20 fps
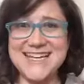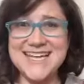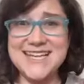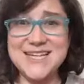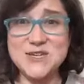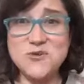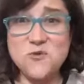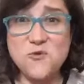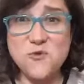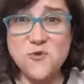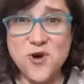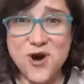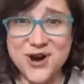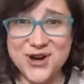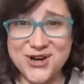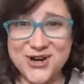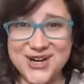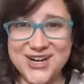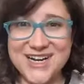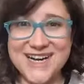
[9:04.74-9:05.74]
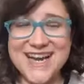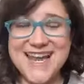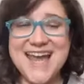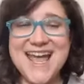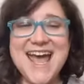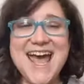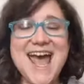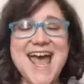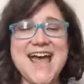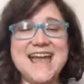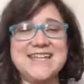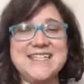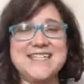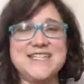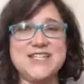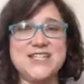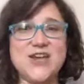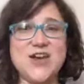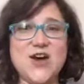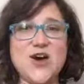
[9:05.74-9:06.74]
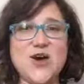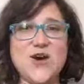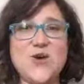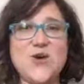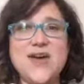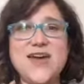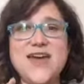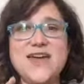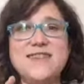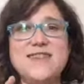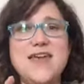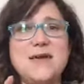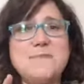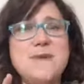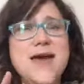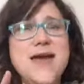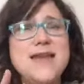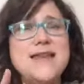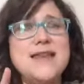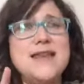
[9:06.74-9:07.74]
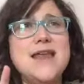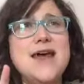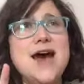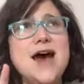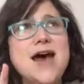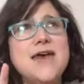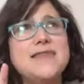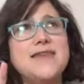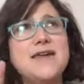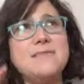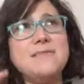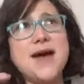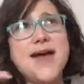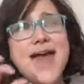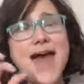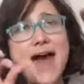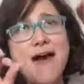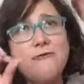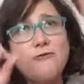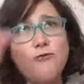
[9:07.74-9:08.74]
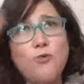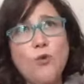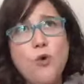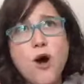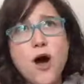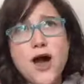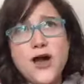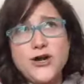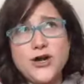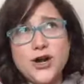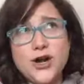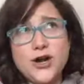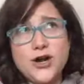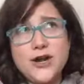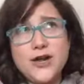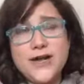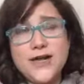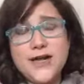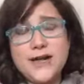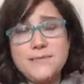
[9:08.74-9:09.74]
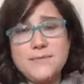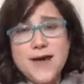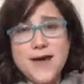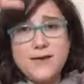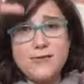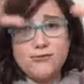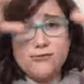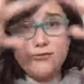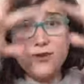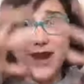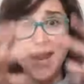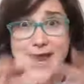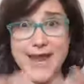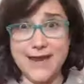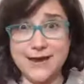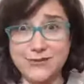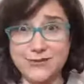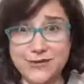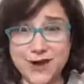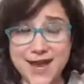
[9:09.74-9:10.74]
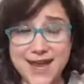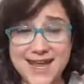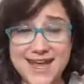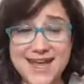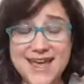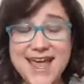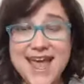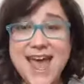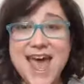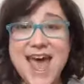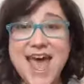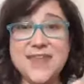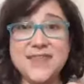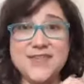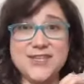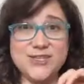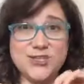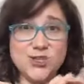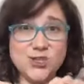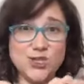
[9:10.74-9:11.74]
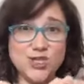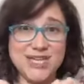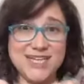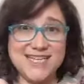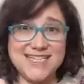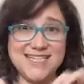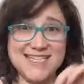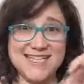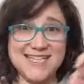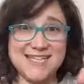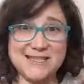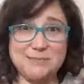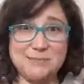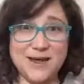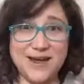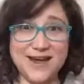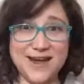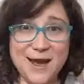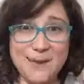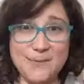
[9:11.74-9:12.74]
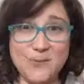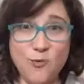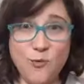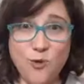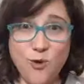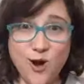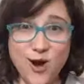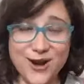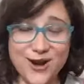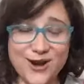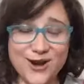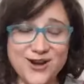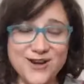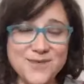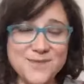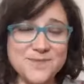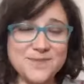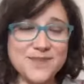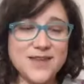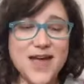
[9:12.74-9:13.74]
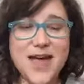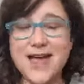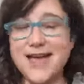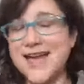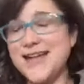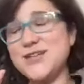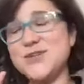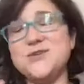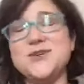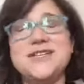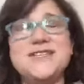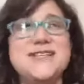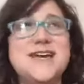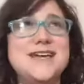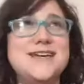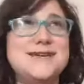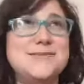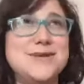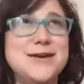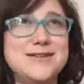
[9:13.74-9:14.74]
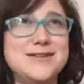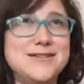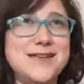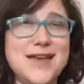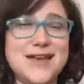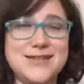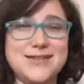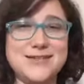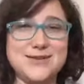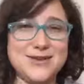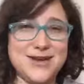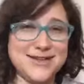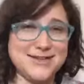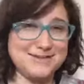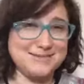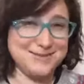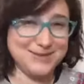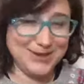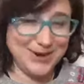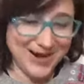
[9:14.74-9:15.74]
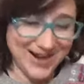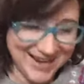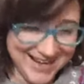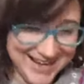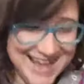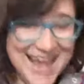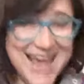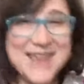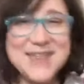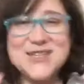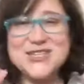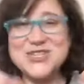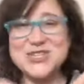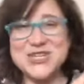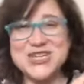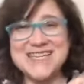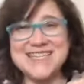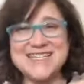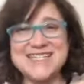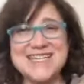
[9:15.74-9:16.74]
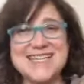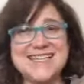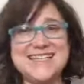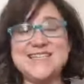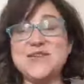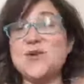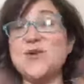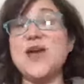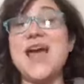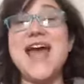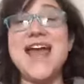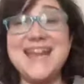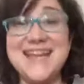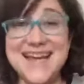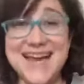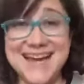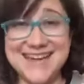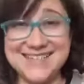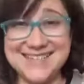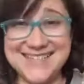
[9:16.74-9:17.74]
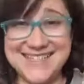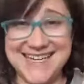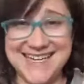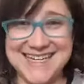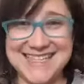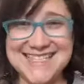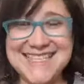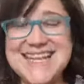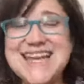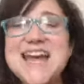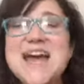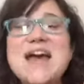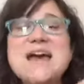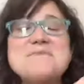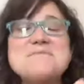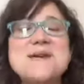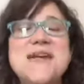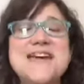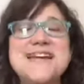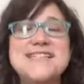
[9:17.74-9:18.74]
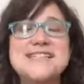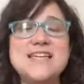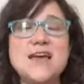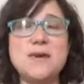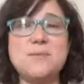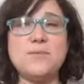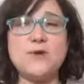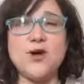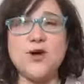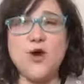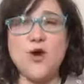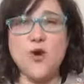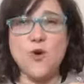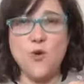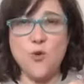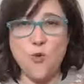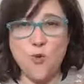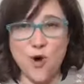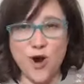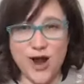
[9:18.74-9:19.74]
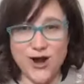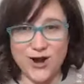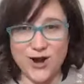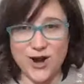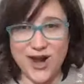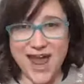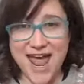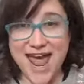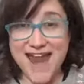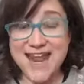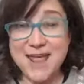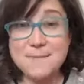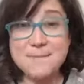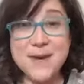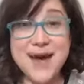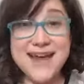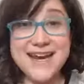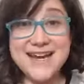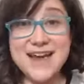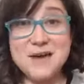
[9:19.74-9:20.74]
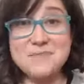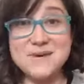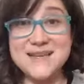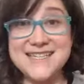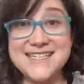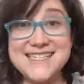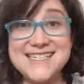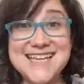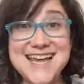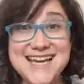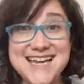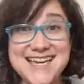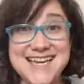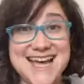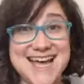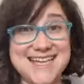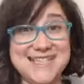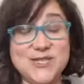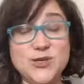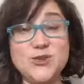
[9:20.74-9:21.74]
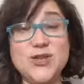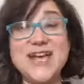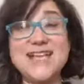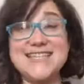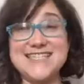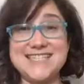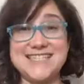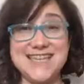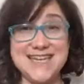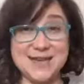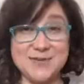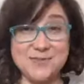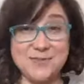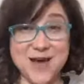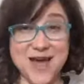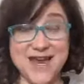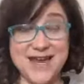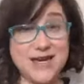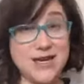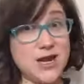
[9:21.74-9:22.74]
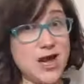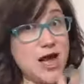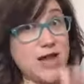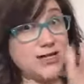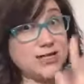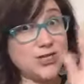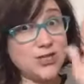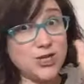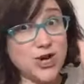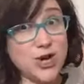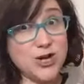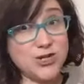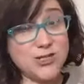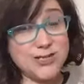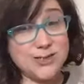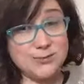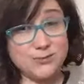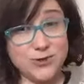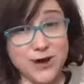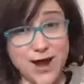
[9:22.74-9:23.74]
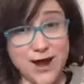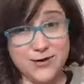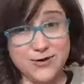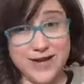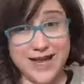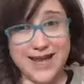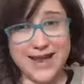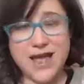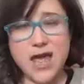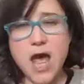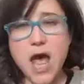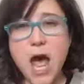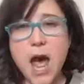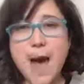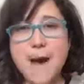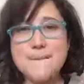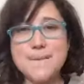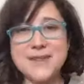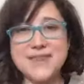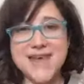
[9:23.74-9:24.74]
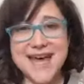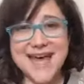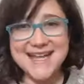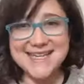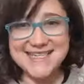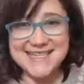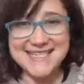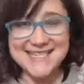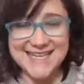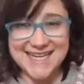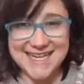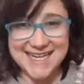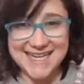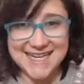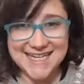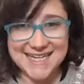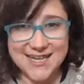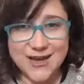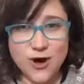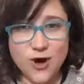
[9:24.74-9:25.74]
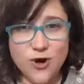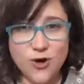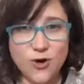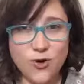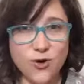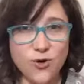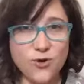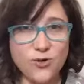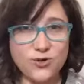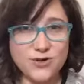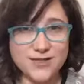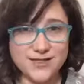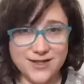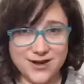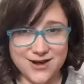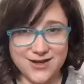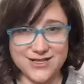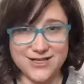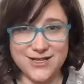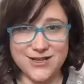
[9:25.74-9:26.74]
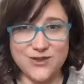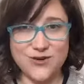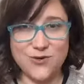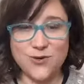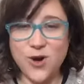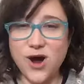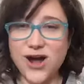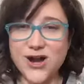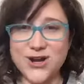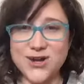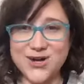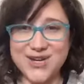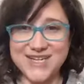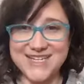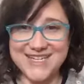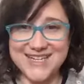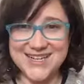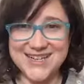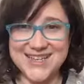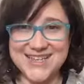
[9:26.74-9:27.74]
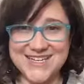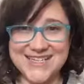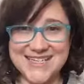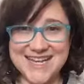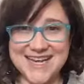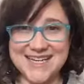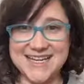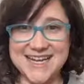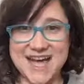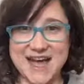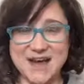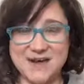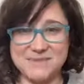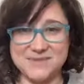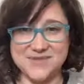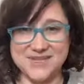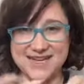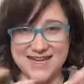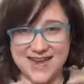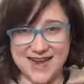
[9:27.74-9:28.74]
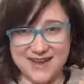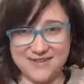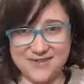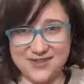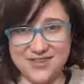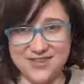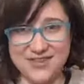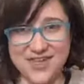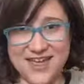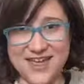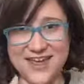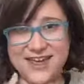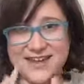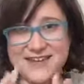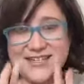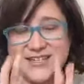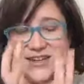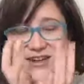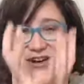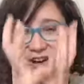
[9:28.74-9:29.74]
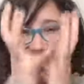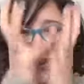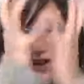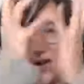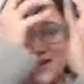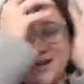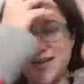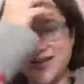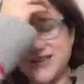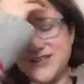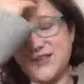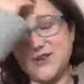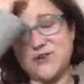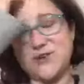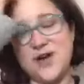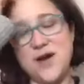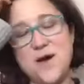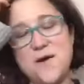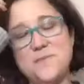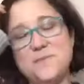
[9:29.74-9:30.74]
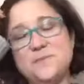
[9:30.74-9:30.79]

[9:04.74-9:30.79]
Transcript: is water. And so they might have water, it might rain, right? And these chia seeds pick up water. I get too excited about science, you guys, I'm sorry. The chia seeds, or any kind of seed, picks up water, and it might not be sunny yet, so that seed might not start sprouting, but that seed holds on to the water until the sun comes and everything can start going to grow.